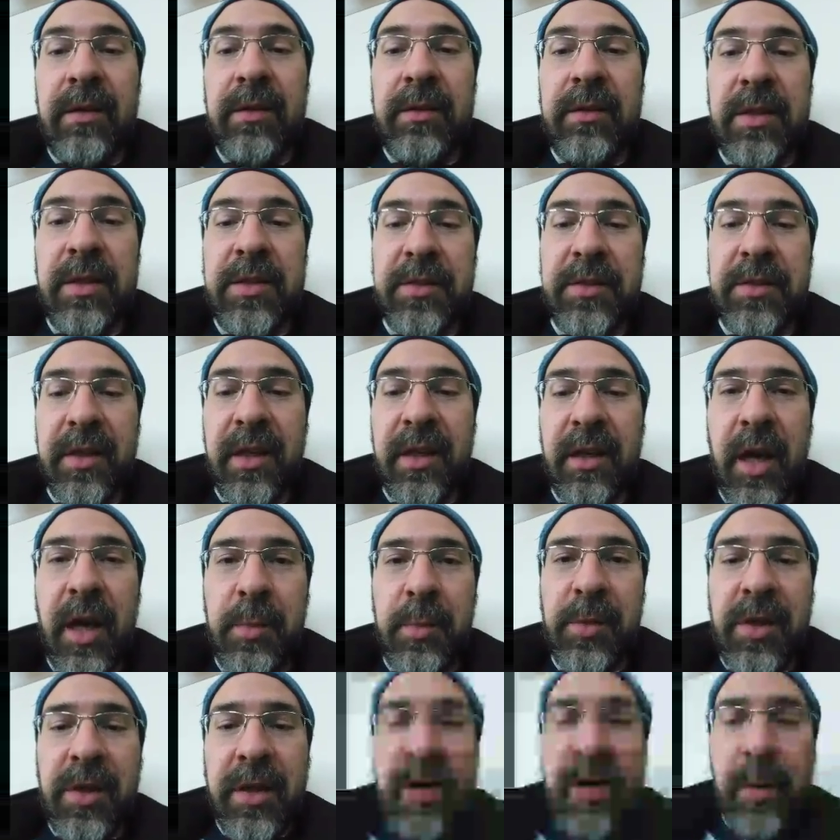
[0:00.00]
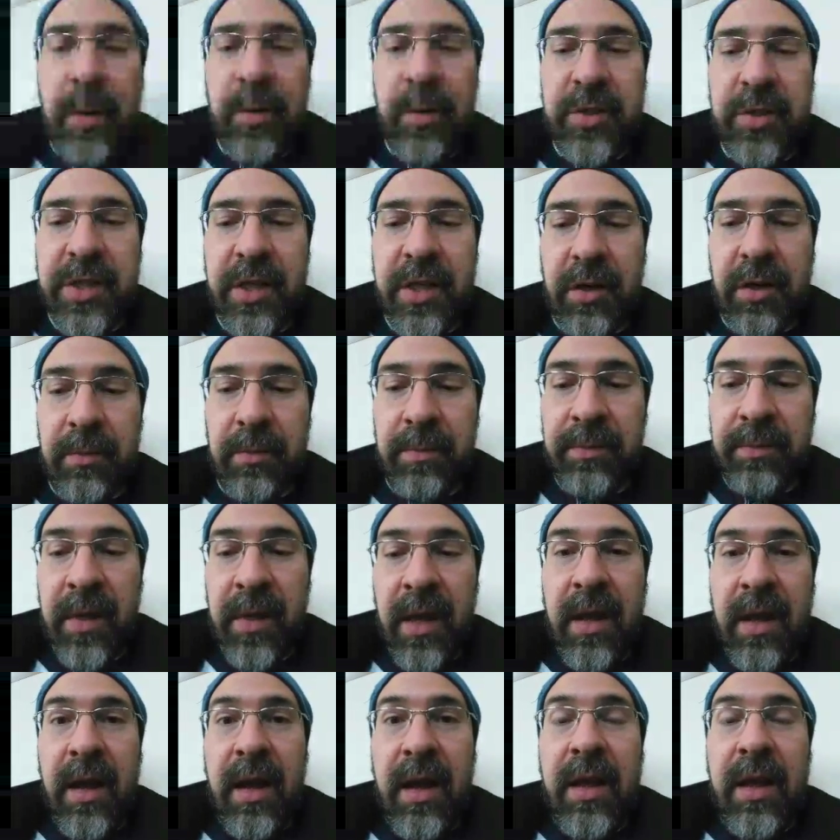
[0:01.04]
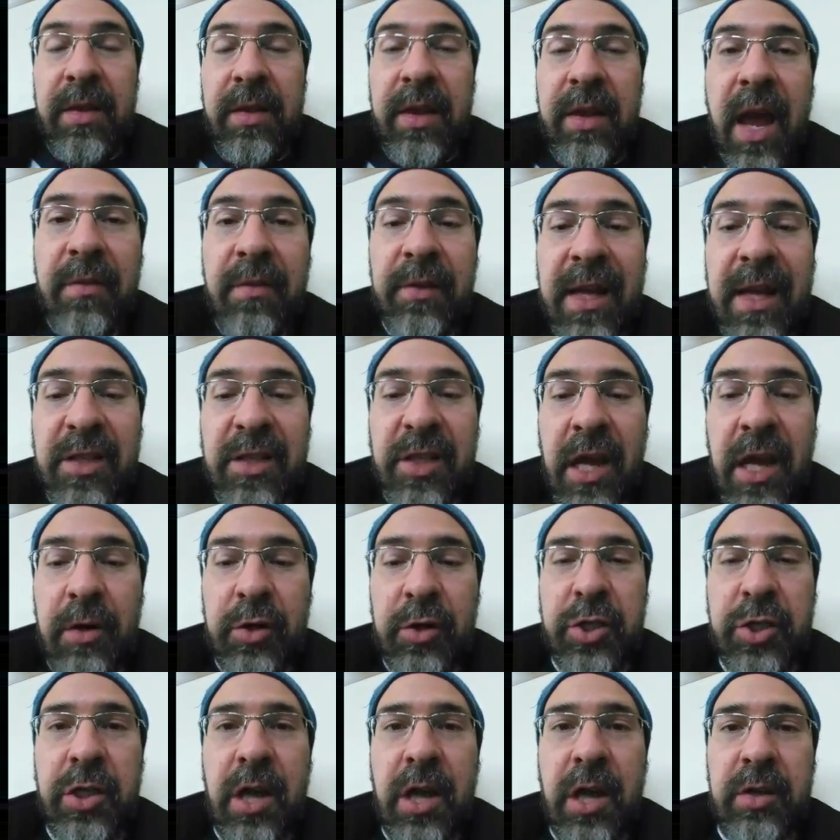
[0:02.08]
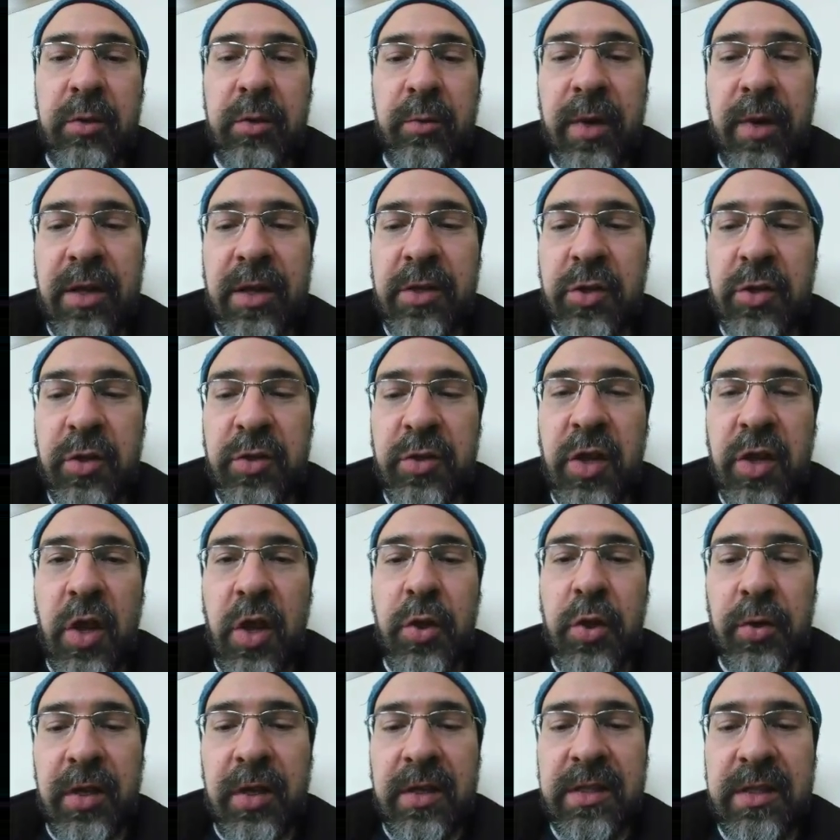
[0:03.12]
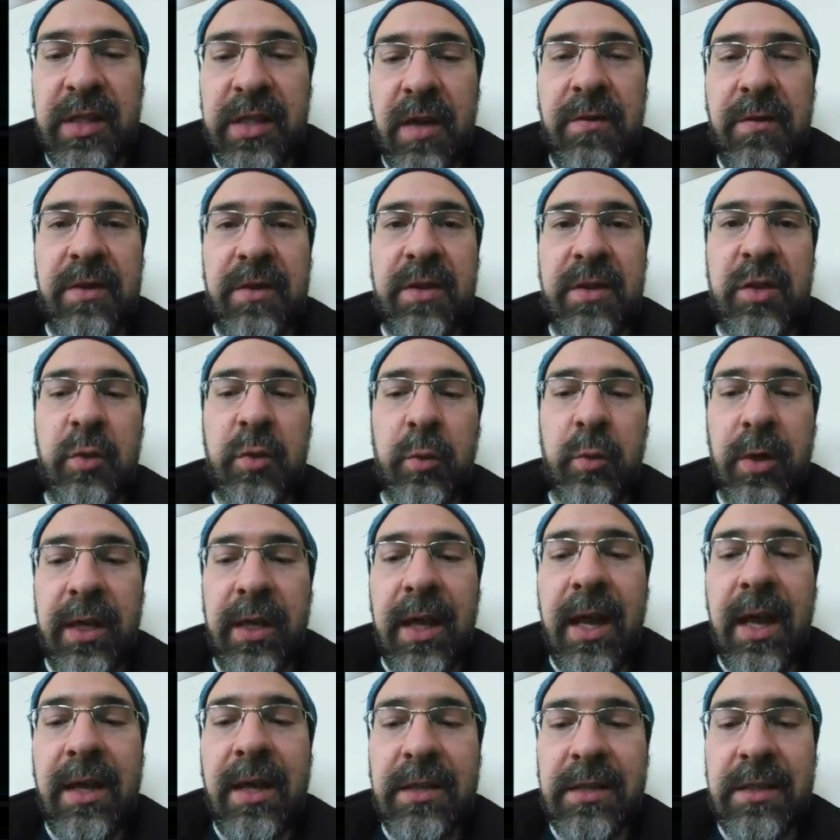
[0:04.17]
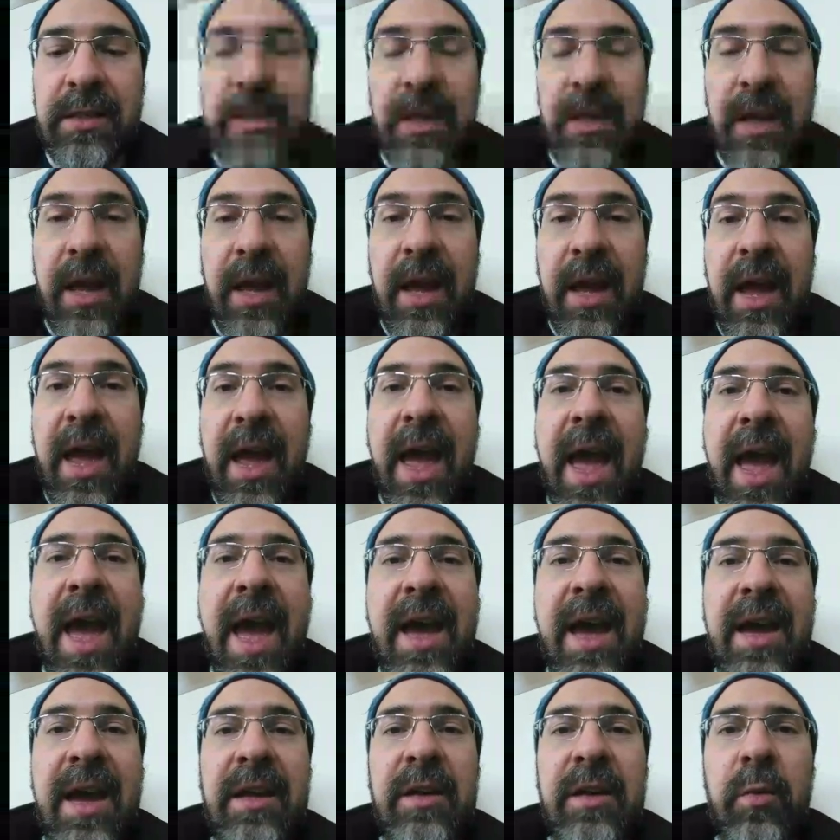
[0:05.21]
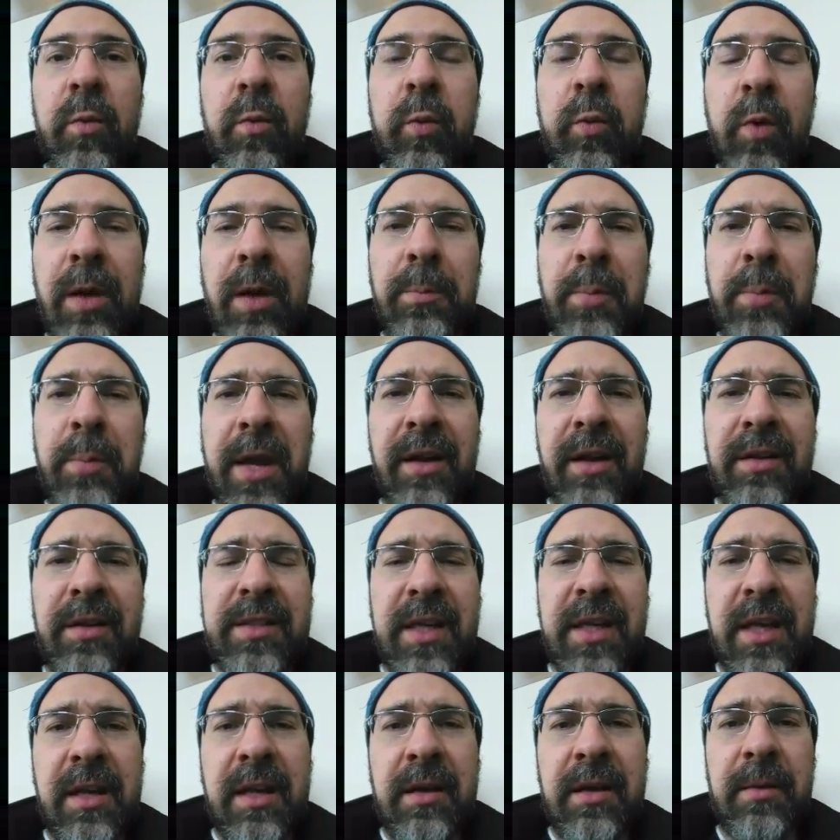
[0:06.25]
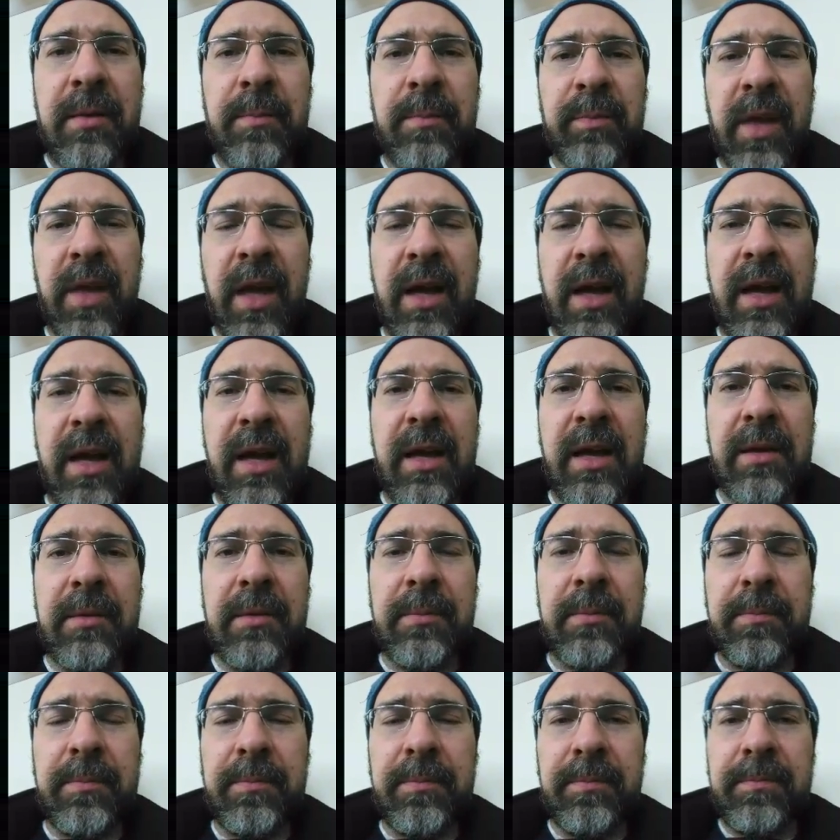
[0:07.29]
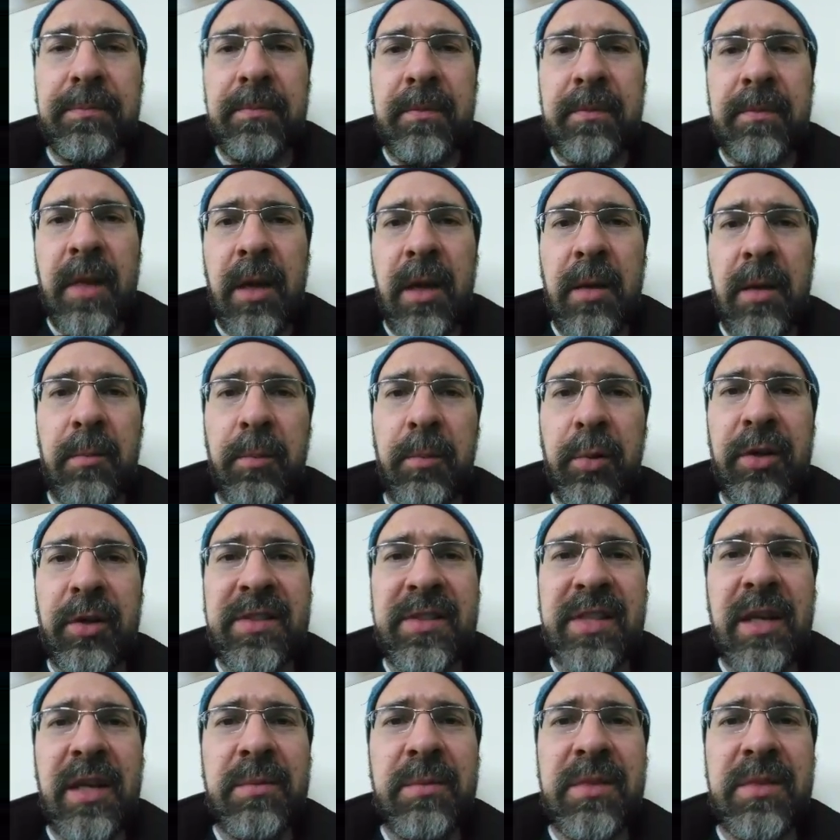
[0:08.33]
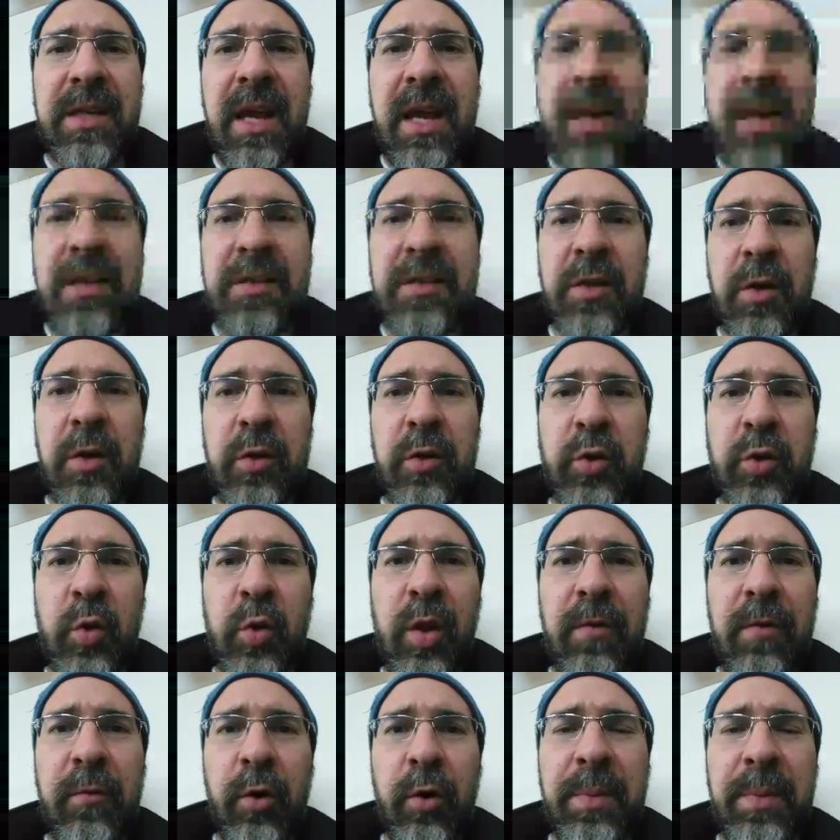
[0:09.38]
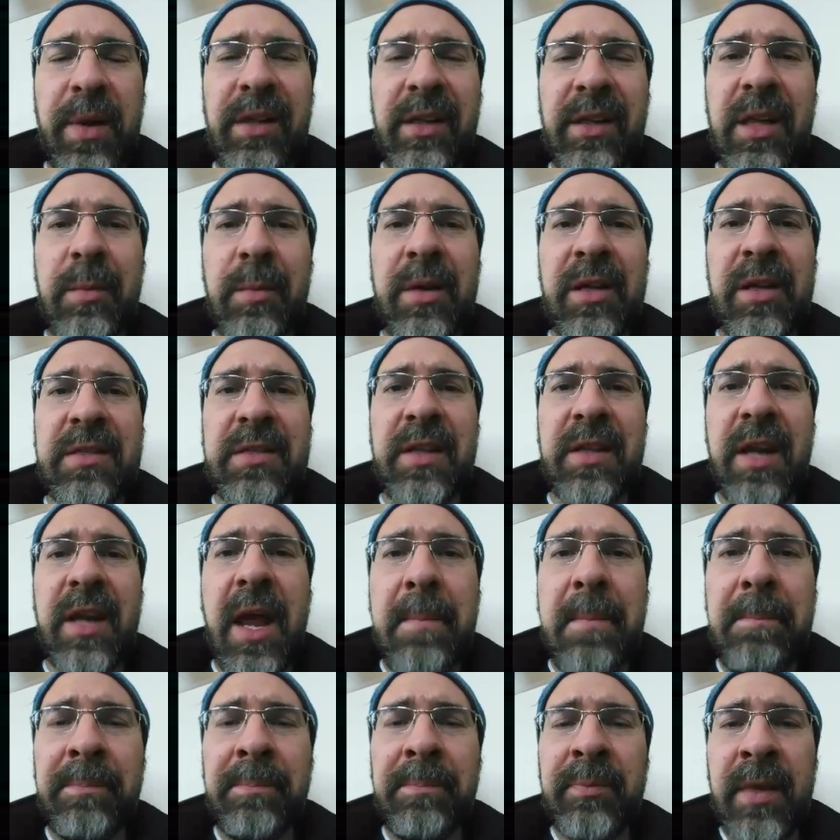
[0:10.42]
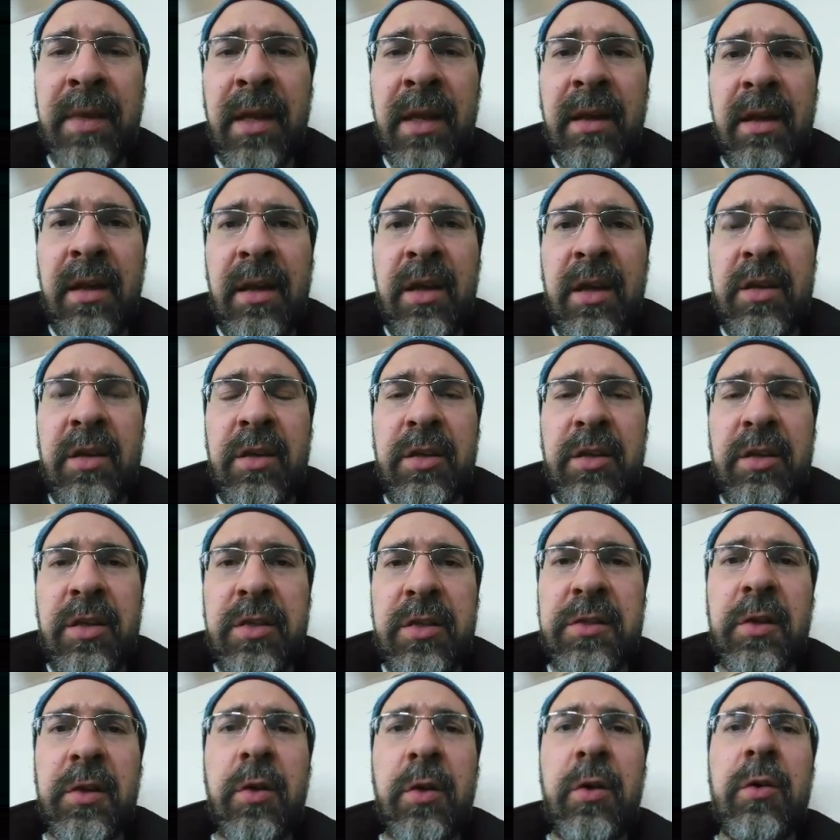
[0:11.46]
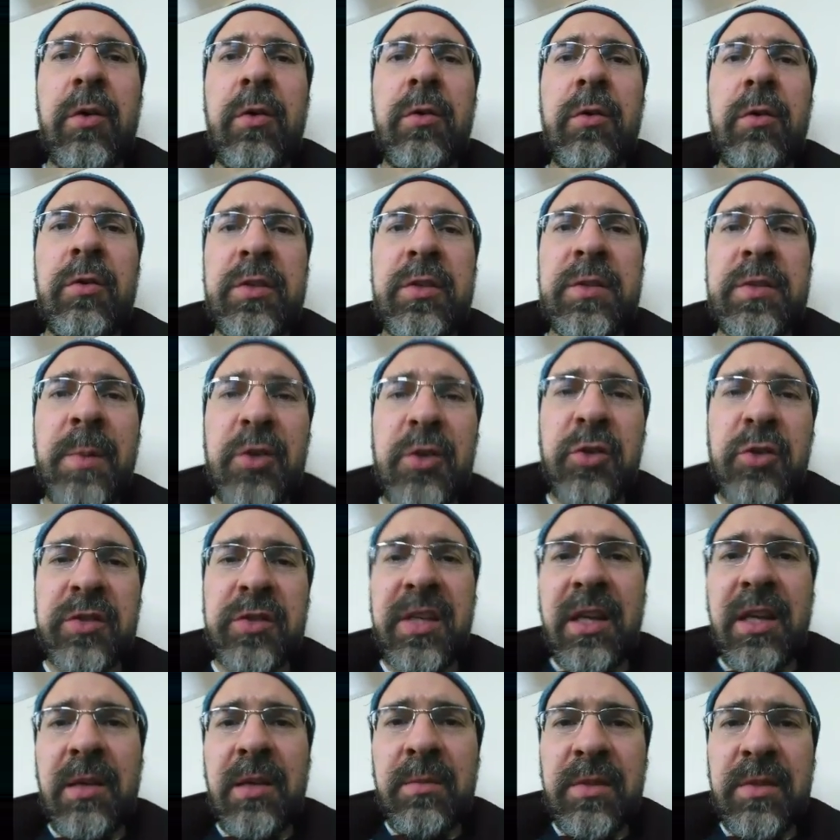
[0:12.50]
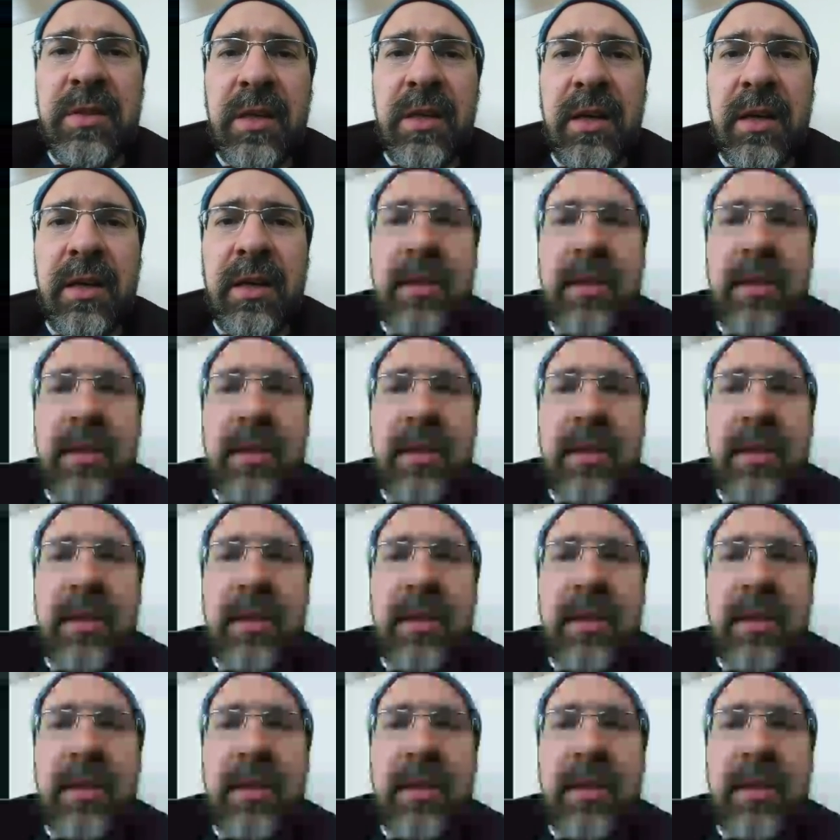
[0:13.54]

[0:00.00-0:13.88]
Let's look at a couple of the numbers here. The Avalanche outshot the Rangers 37-28, and 1 penalty per team today, so a total of 4 penalty minutes today. So special teams,